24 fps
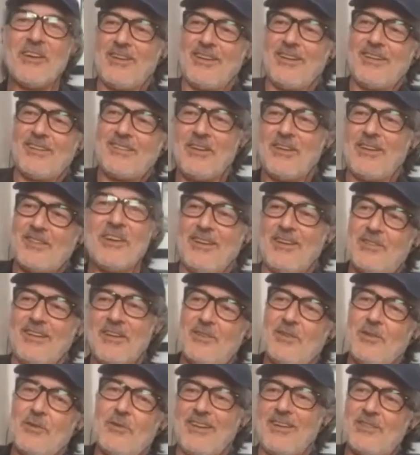that says
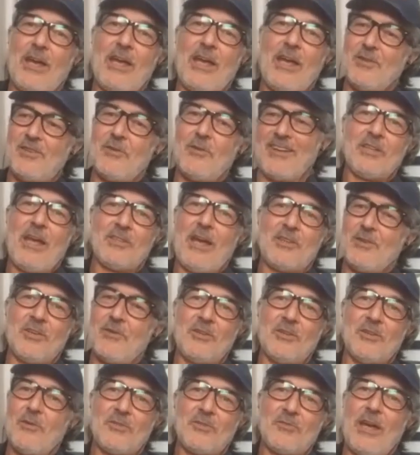you know alien
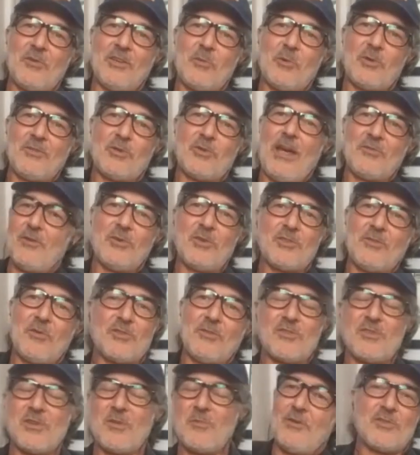cult from arcturus
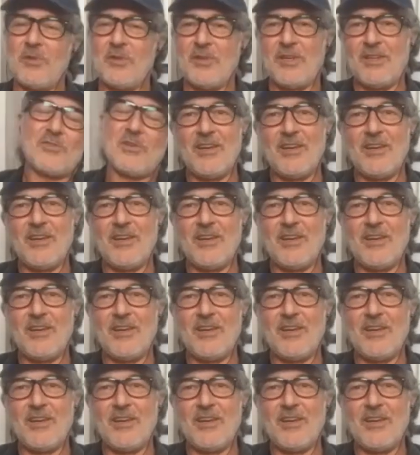or something like